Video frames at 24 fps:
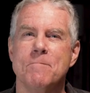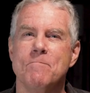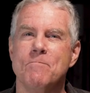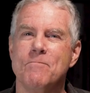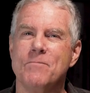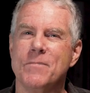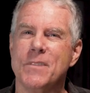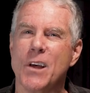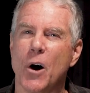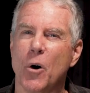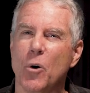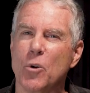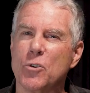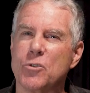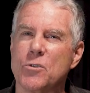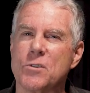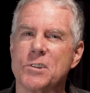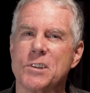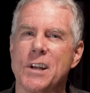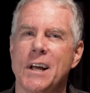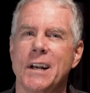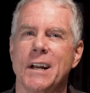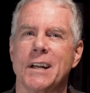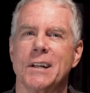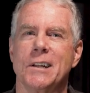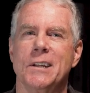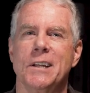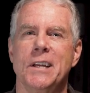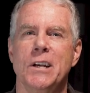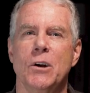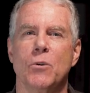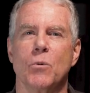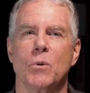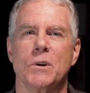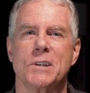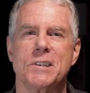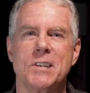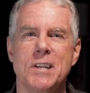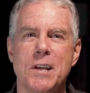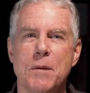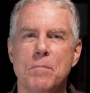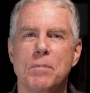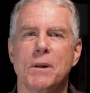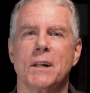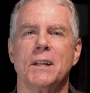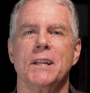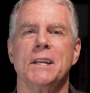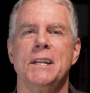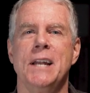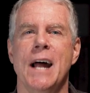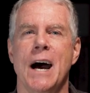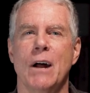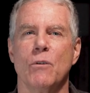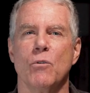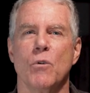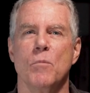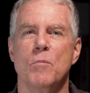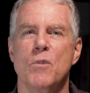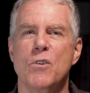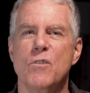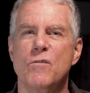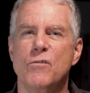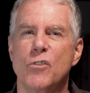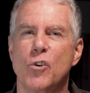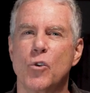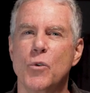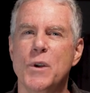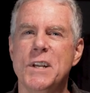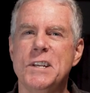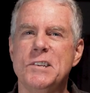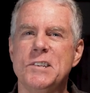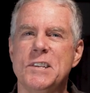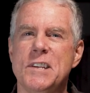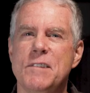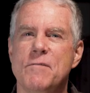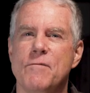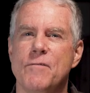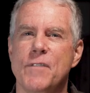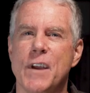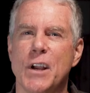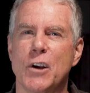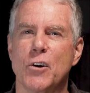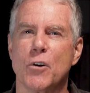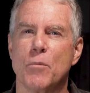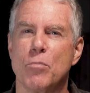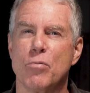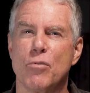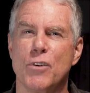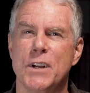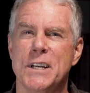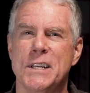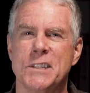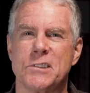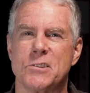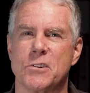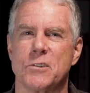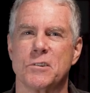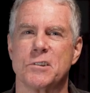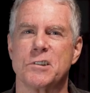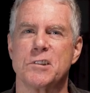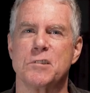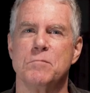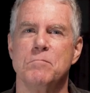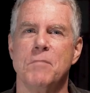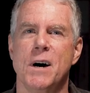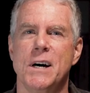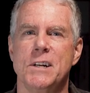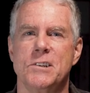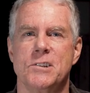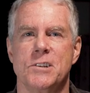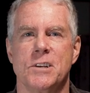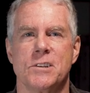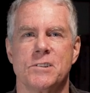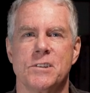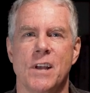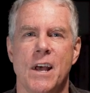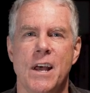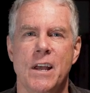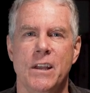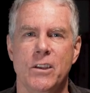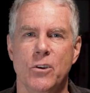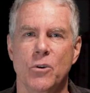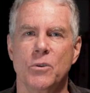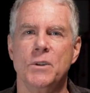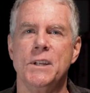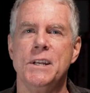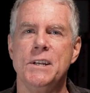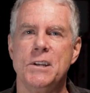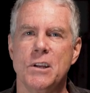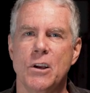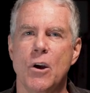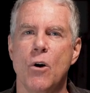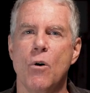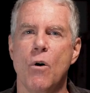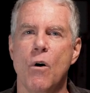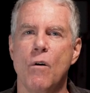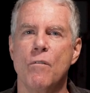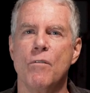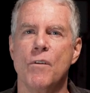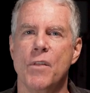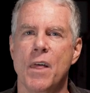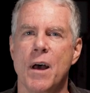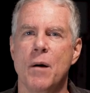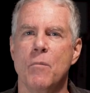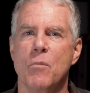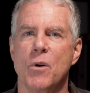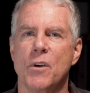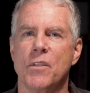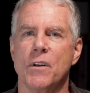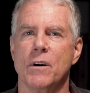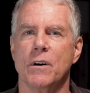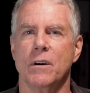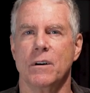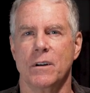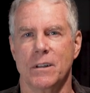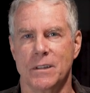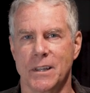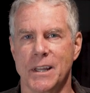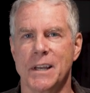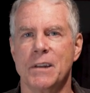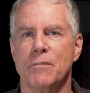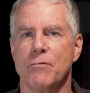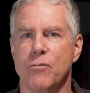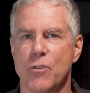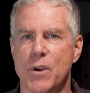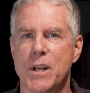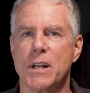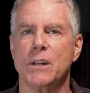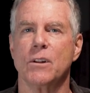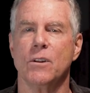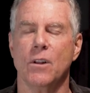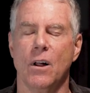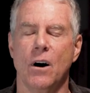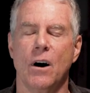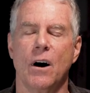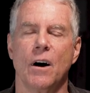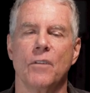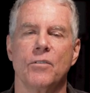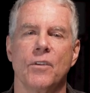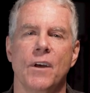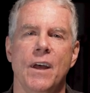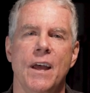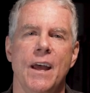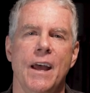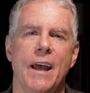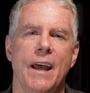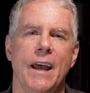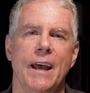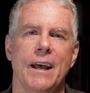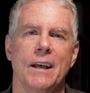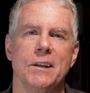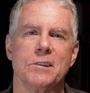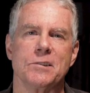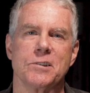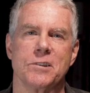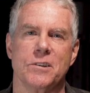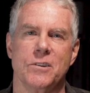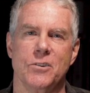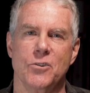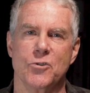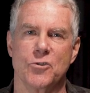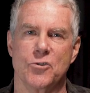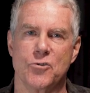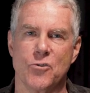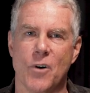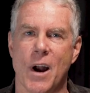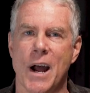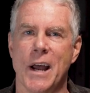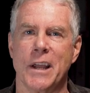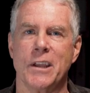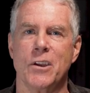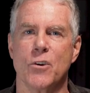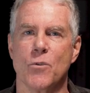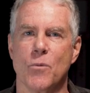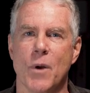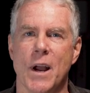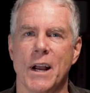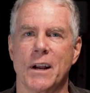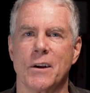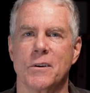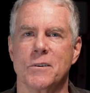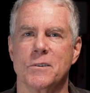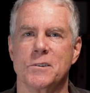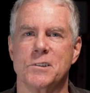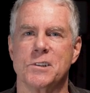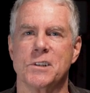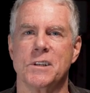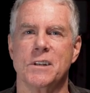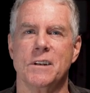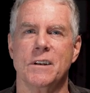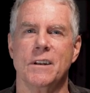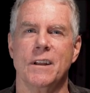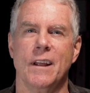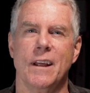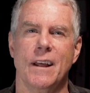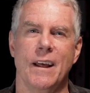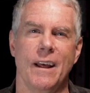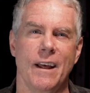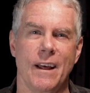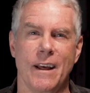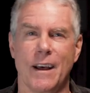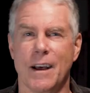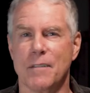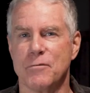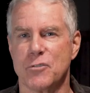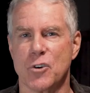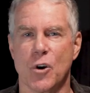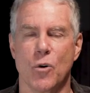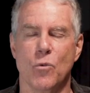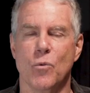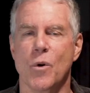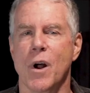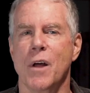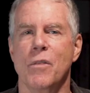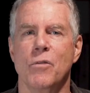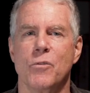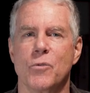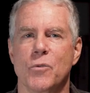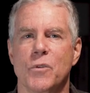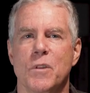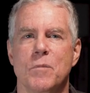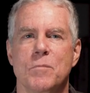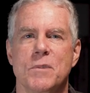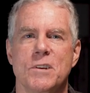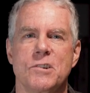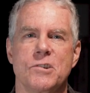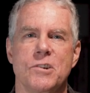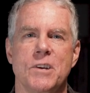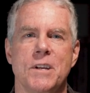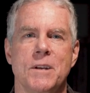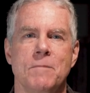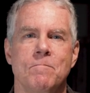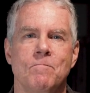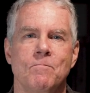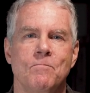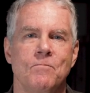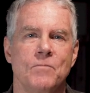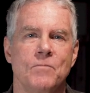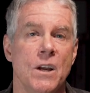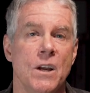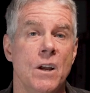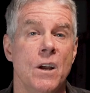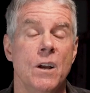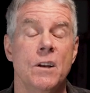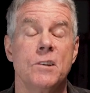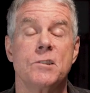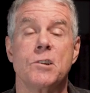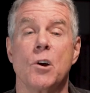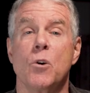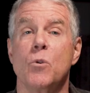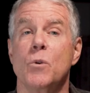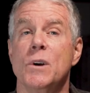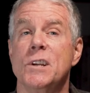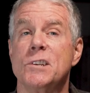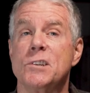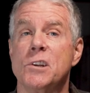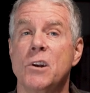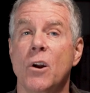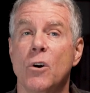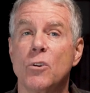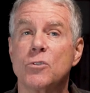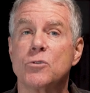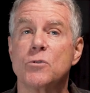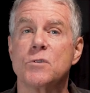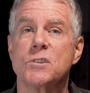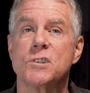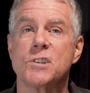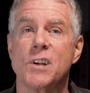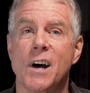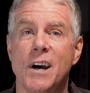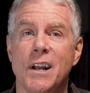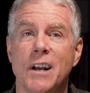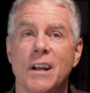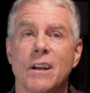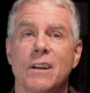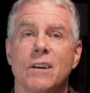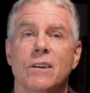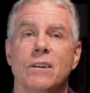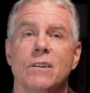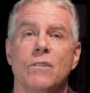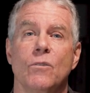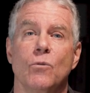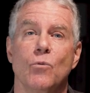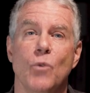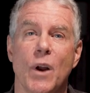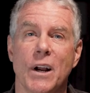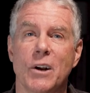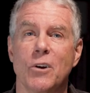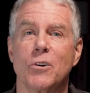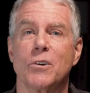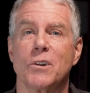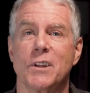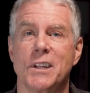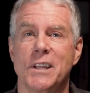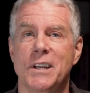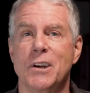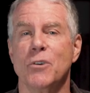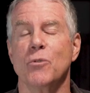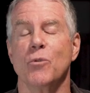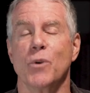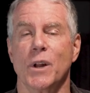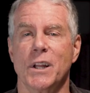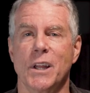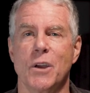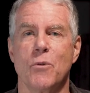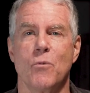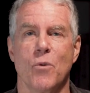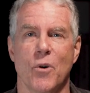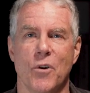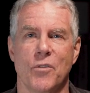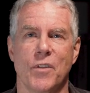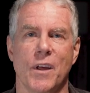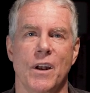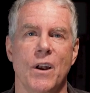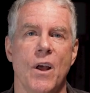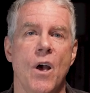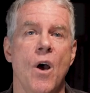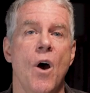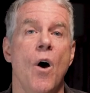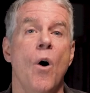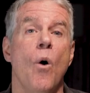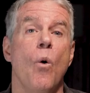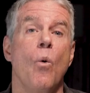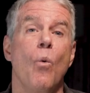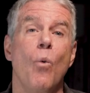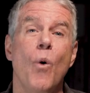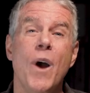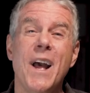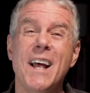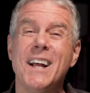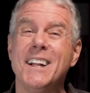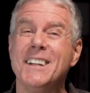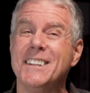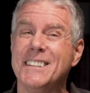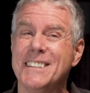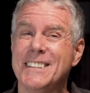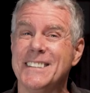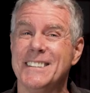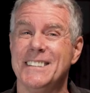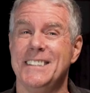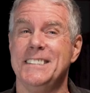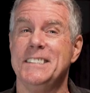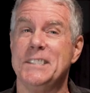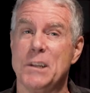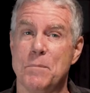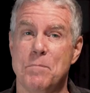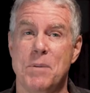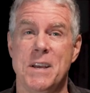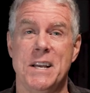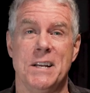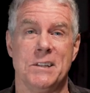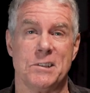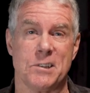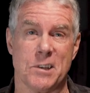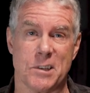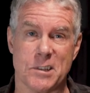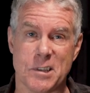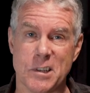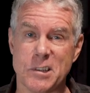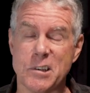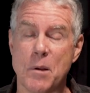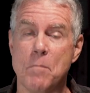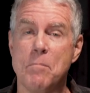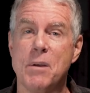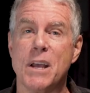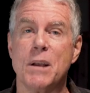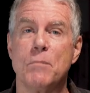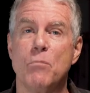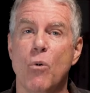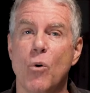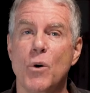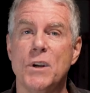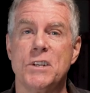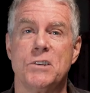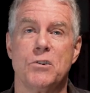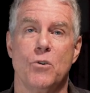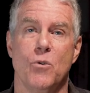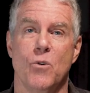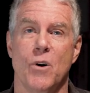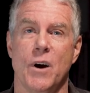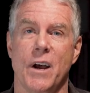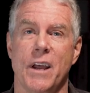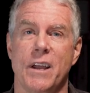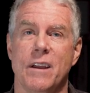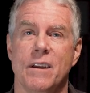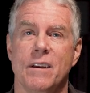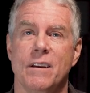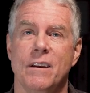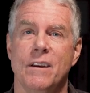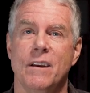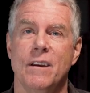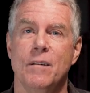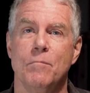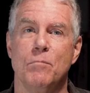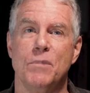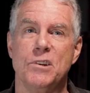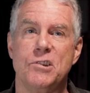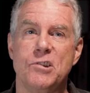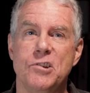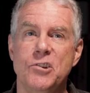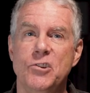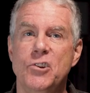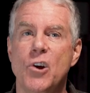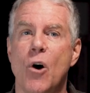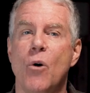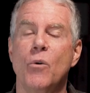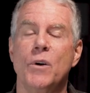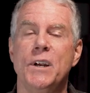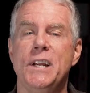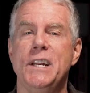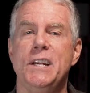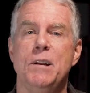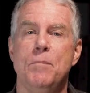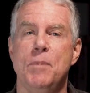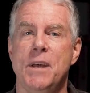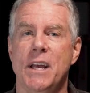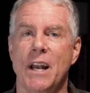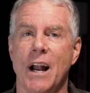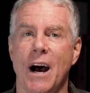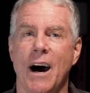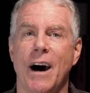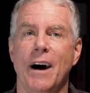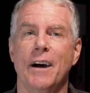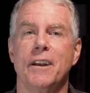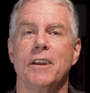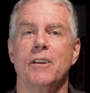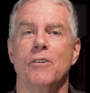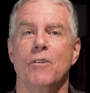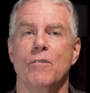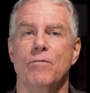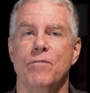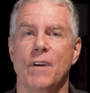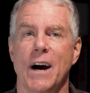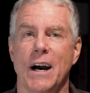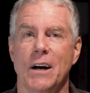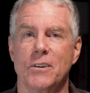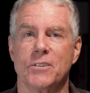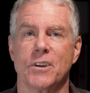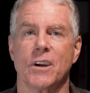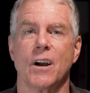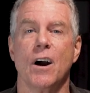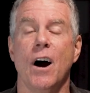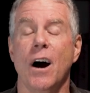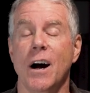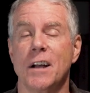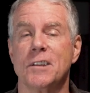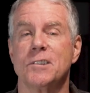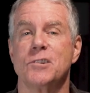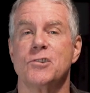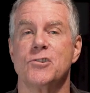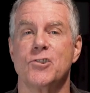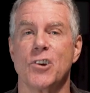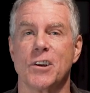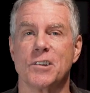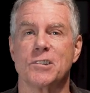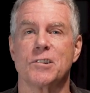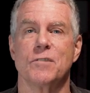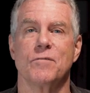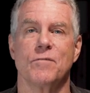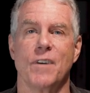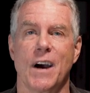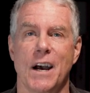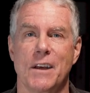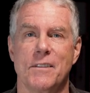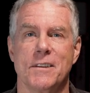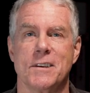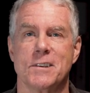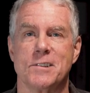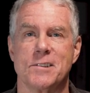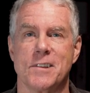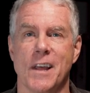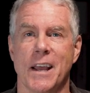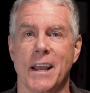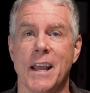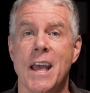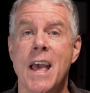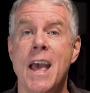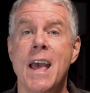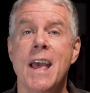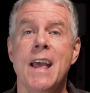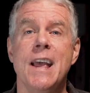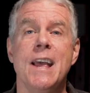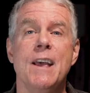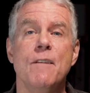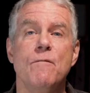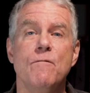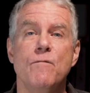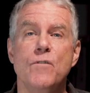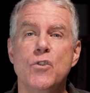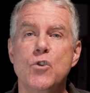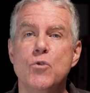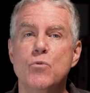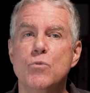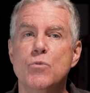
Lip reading: the ultrasonic cleaner will typically not remove greasy fingerprints or smudges. You'll need to go over them with a lint-free cloth as you're drying your records and after a run through the machine. So is an ultrasonic record cleaner really worth it? Well, it depends. This is a big boy toy, but you don't need to be an audiophile to cost justify this thing. If you